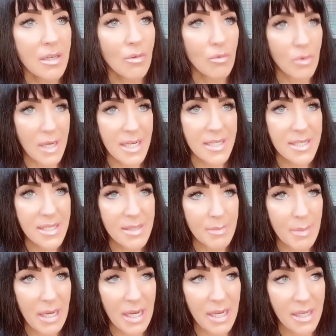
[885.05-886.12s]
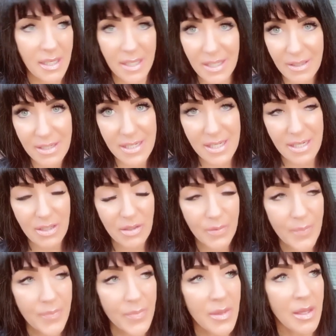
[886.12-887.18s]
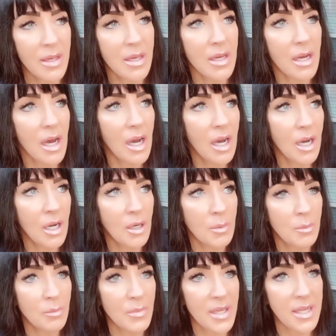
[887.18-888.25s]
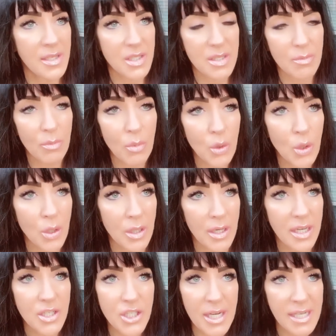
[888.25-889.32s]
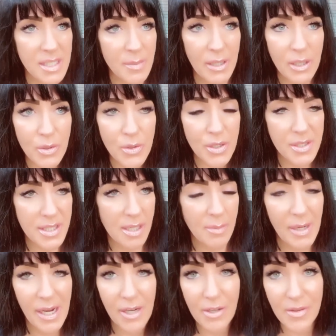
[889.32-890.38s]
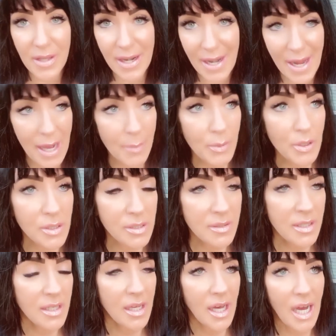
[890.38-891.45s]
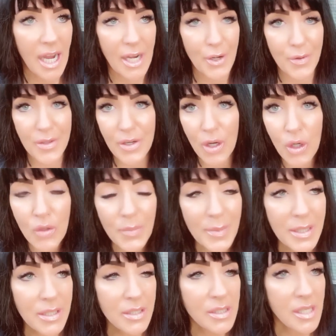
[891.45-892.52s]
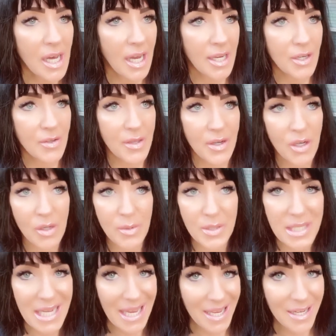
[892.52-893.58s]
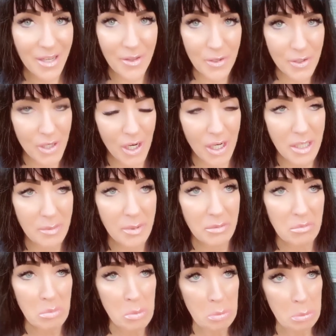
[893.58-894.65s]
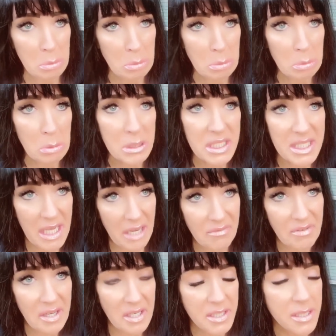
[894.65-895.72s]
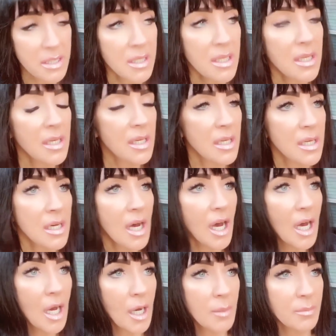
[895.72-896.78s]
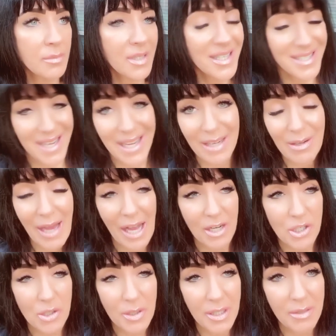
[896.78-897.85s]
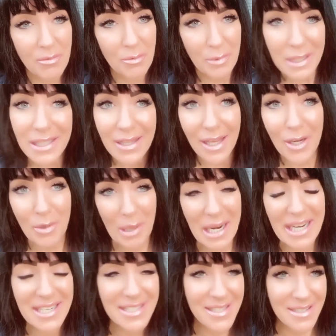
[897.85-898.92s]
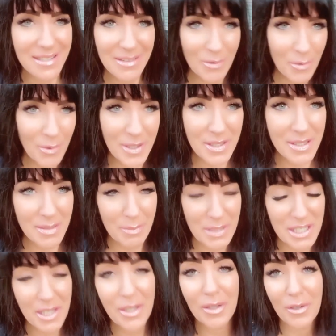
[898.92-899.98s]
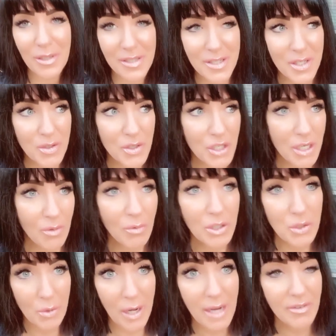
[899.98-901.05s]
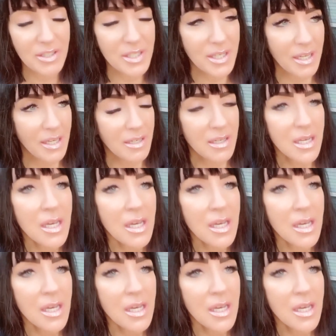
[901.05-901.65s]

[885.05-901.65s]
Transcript: Rice is my Achilles heel. Um, it's more, it jacks my glucose up higher than an apple, higher than oatmeal, higher than almost any other carb. Sad face. Because um, I actually really like rice with particularly sushi, which we're having tonight.